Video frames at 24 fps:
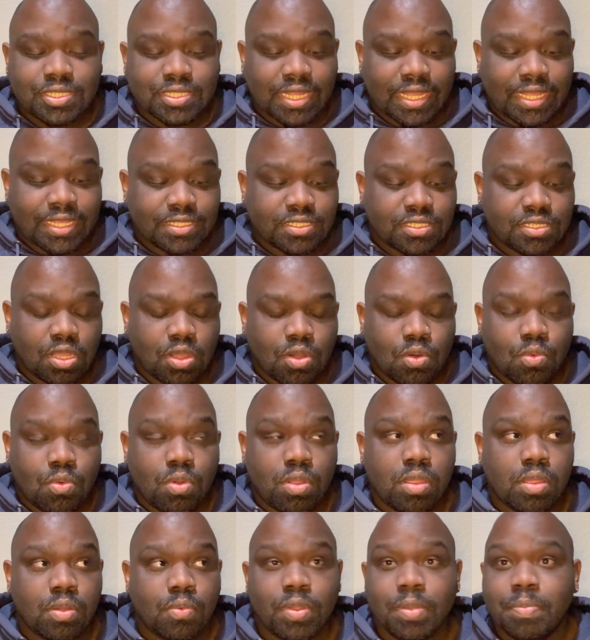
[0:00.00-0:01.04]
you guys. So
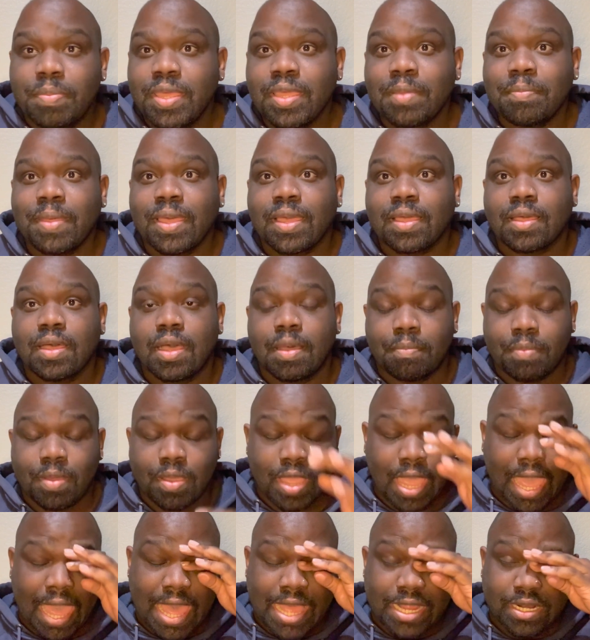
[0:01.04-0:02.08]
we picked back up
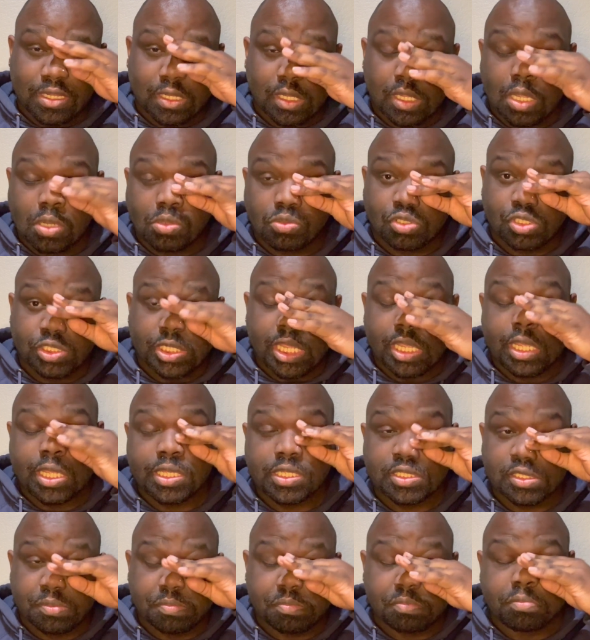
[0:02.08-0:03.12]
at
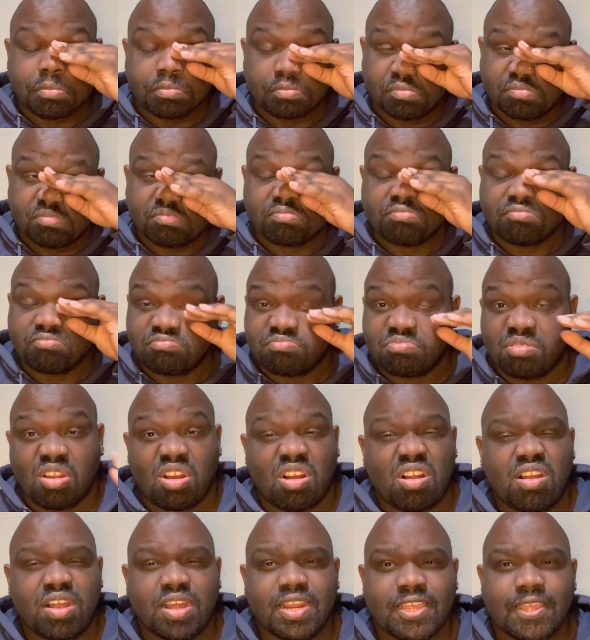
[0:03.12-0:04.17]
Gocha's
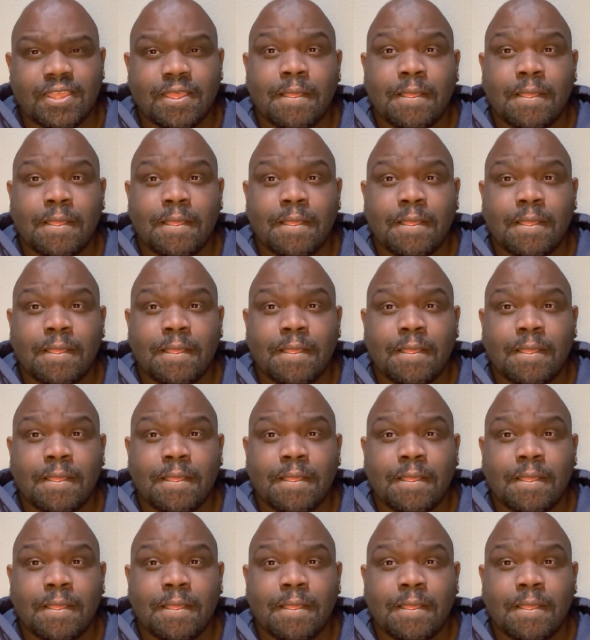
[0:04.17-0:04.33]
party.